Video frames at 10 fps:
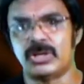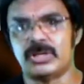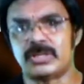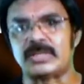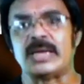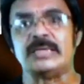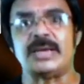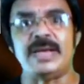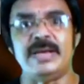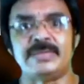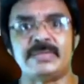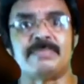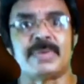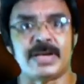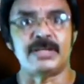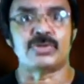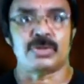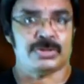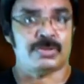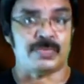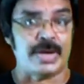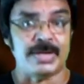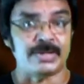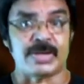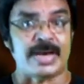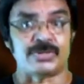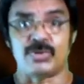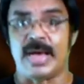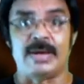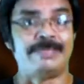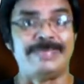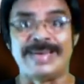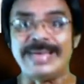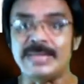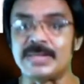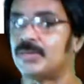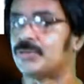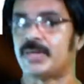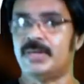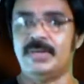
sun is the main source of energy, as you have learned.